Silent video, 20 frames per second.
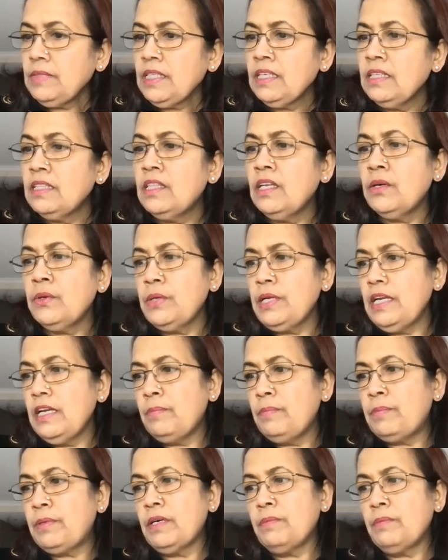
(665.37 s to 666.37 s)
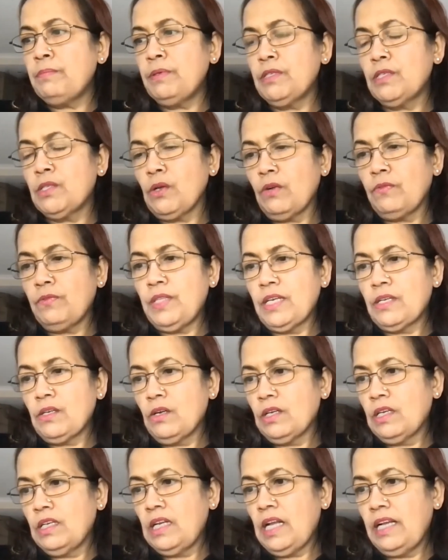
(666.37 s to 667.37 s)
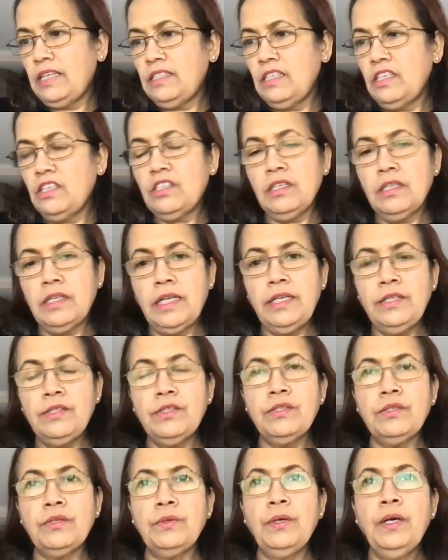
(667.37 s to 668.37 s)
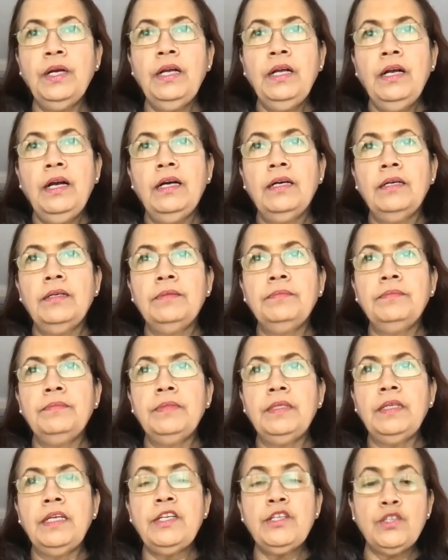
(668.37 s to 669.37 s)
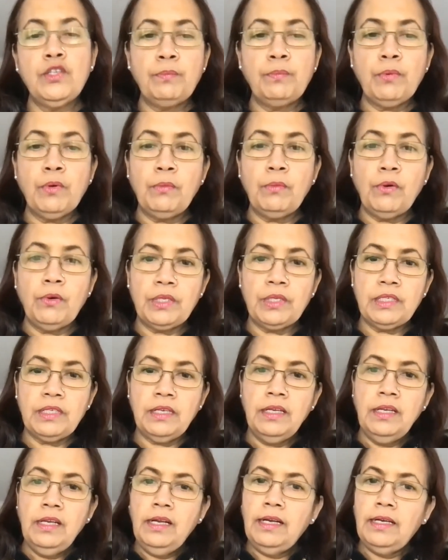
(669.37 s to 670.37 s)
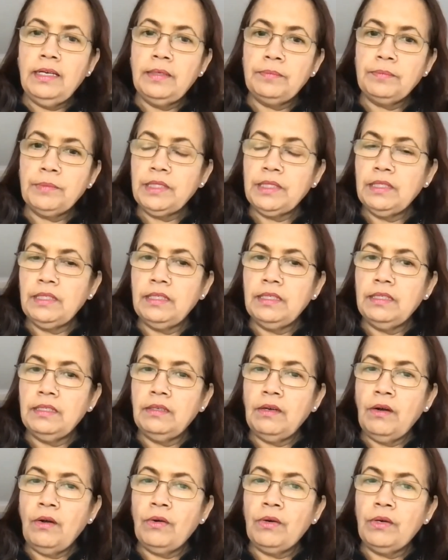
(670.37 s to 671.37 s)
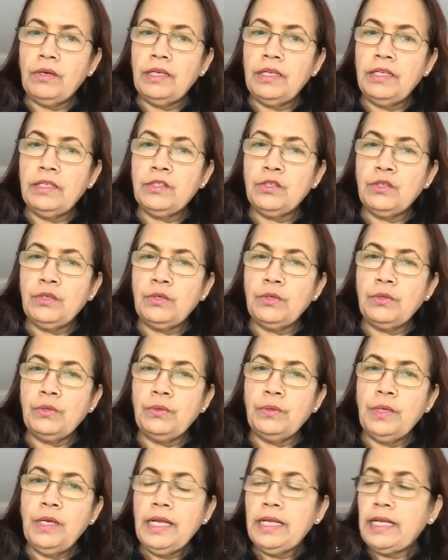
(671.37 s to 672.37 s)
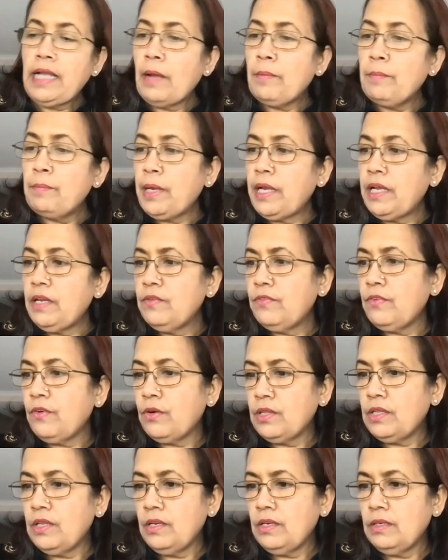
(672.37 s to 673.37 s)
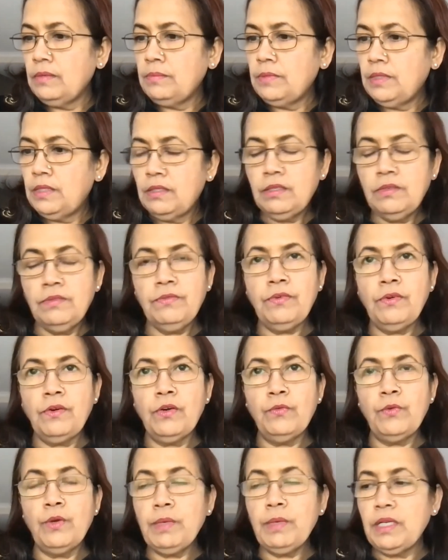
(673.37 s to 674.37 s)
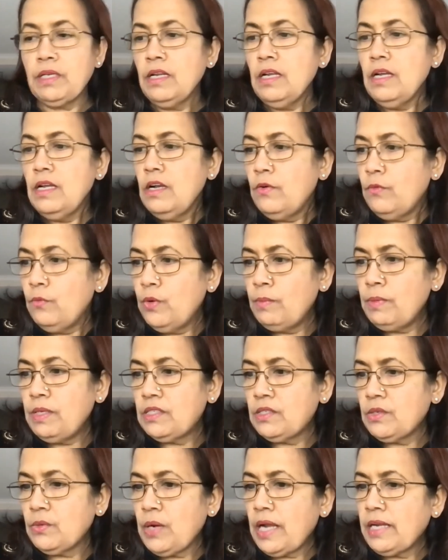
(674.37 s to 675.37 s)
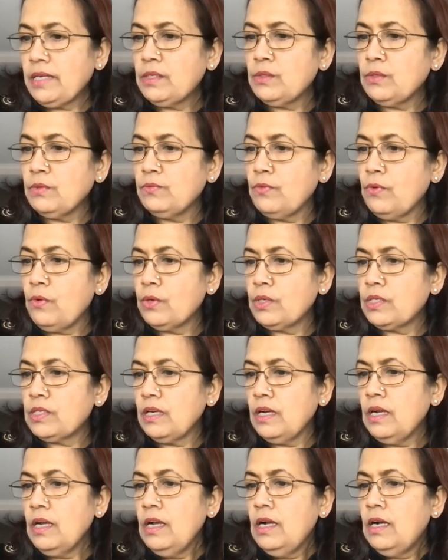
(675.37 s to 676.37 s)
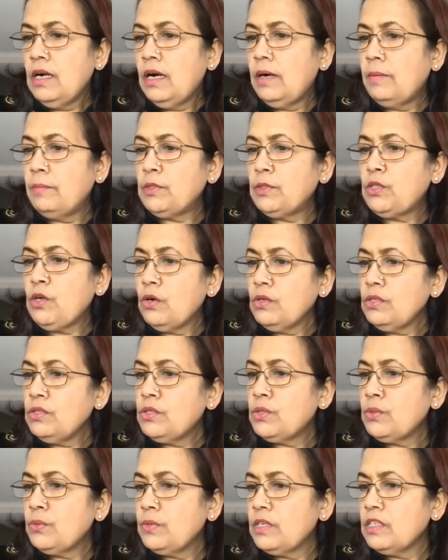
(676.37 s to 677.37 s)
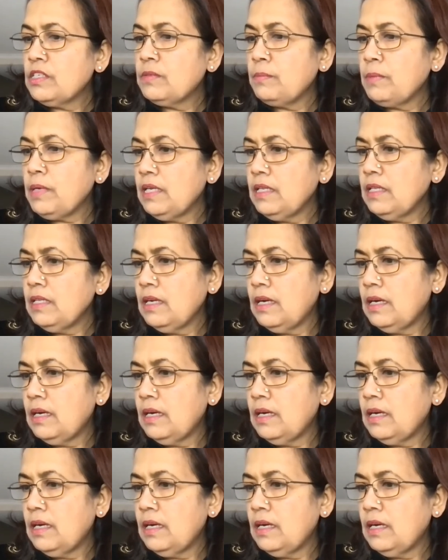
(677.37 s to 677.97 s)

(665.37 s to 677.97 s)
the real purpose of that organization is to promote or is to campaign for women's right to vote. John Stuart Mill,